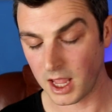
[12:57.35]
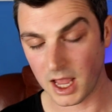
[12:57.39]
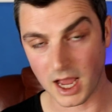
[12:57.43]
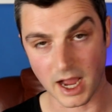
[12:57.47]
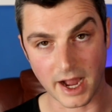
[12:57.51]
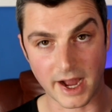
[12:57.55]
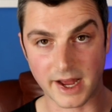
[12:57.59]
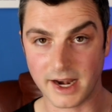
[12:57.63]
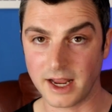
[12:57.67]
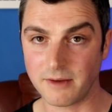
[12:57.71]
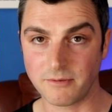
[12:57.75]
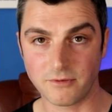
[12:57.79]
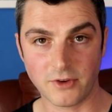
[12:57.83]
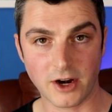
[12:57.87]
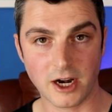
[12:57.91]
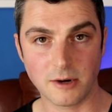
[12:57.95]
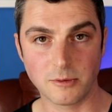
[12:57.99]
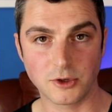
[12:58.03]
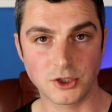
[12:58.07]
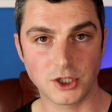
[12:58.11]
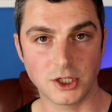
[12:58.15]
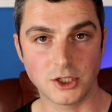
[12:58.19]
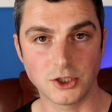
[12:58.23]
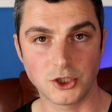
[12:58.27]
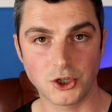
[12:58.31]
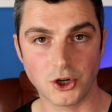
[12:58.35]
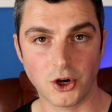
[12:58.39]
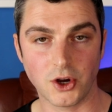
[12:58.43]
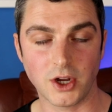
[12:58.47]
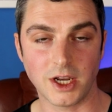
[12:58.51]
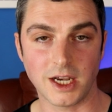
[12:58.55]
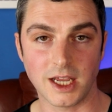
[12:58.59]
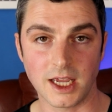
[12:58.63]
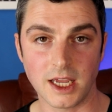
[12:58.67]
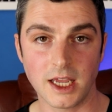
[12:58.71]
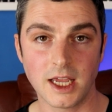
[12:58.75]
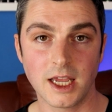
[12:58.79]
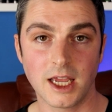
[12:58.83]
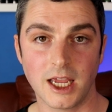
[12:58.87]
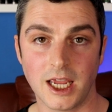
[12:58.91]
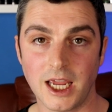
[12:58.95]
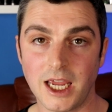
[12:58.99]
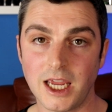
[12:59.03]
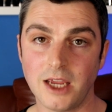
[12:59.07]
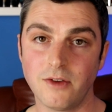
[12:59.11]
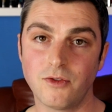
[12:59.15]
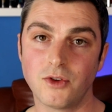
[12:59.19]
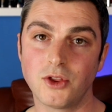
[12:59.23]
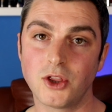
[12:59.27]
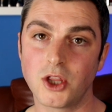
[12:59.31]
and I'm very much enjoying it,
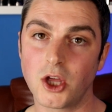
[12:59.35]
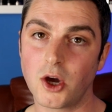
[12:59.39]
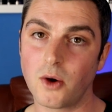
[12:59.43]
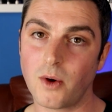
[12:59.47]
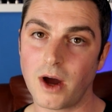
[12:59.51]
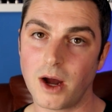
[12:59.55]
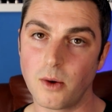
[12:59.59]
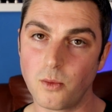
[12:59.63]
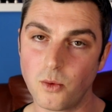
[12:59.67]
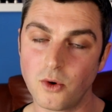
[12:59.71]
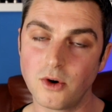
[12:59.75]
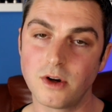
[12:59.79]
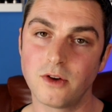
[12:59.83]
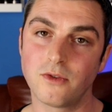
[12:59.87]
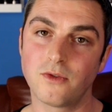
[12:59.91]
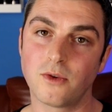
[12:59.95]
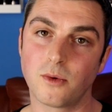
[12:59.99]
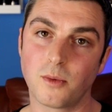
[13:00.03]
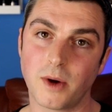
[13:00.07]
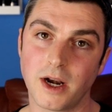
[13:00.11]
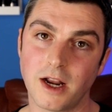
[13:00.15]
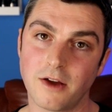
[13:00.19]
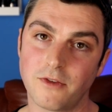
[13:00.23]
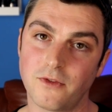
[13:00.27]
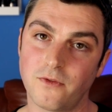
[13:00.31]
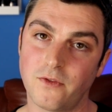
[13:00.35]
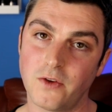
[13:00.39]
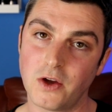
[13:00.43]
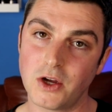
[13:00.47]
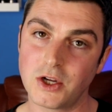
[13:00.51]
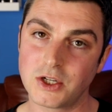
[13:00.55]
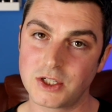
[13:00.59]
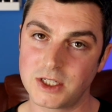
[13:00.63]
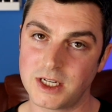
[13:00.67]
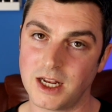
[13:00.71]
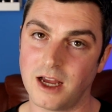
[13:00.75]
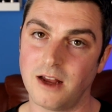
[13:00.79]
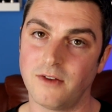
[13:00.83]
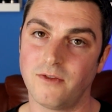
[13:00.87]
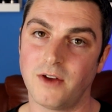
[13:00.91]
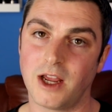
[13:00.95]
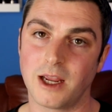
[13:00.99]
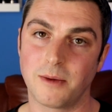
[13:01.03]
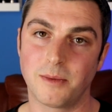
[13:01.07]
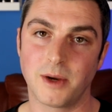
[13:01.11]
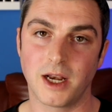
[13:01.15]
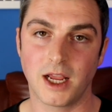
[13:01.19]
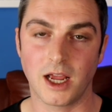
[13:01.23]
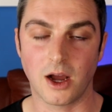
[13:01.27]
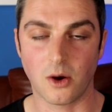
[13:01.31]
even though I would have, when I first started
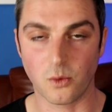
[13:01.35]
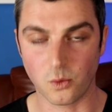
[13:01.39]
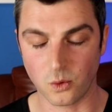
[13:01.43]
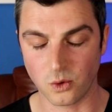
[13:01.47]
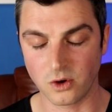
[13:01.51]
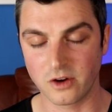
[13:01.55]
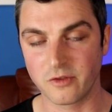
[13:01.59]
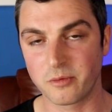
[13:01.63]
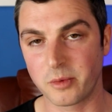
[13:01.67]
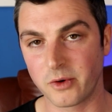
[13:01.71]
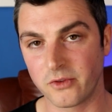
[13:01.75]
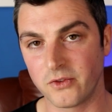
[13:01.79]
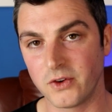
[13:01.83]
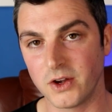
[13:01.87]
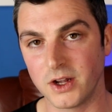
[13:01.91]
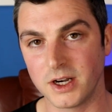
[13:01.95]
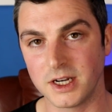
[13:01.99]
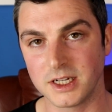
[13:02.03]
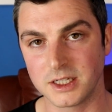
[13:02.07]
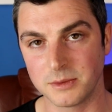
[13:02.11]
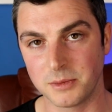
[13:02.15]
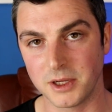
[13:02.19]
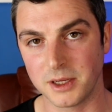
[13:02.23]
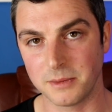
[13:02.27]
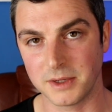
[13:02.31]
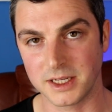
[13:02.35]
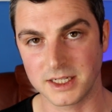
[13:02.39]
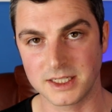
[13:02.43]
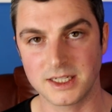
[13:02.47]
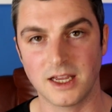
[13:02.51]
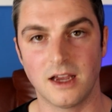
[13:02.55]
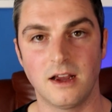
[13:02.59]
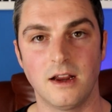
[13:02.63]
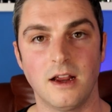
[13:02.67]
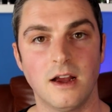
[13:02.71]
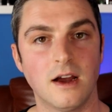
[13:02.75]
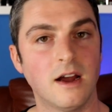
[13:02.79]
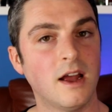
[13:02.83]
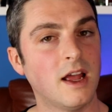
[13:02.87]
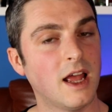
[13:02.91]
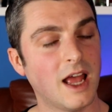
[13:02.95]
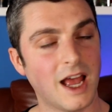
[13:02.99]
vaping it, I would have preferred it to be a bit tighter.